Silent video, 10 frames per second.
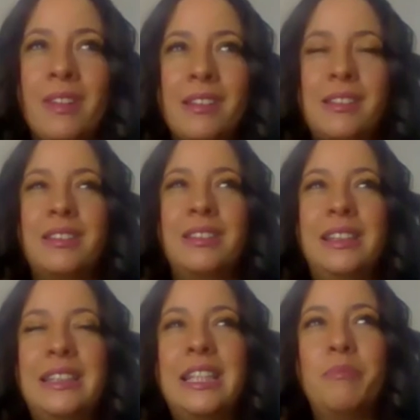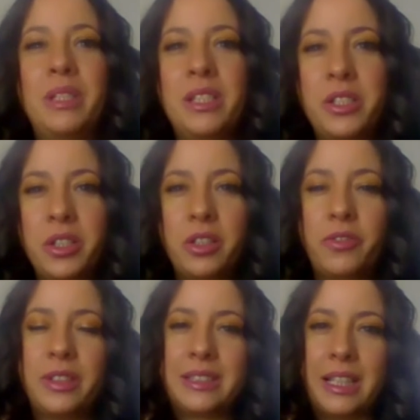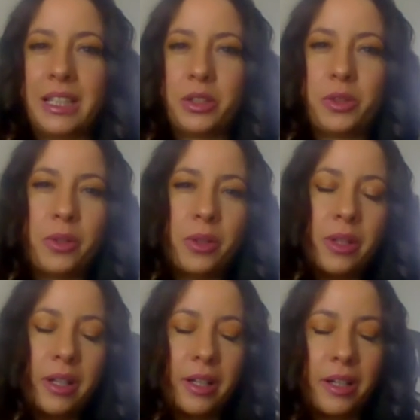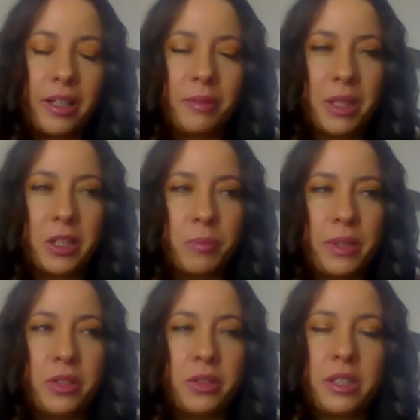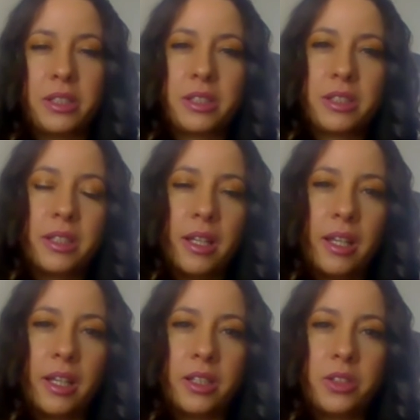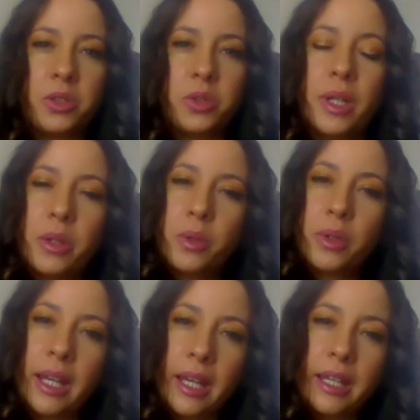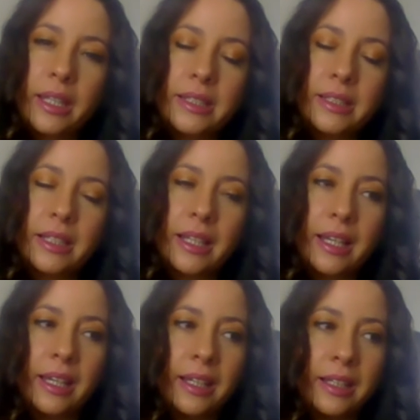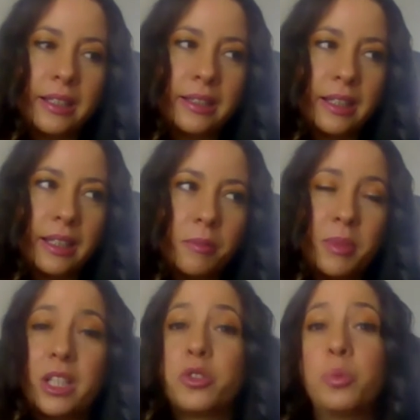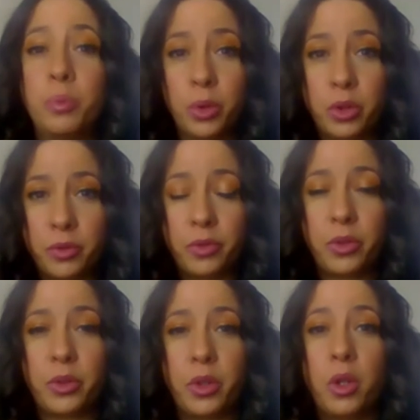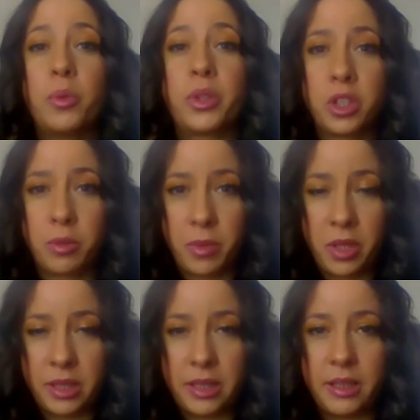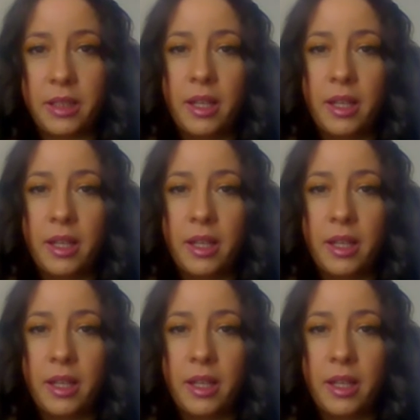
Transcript: Mm, the mission of El Centro, in my opinion, is to educate and be a support for our community.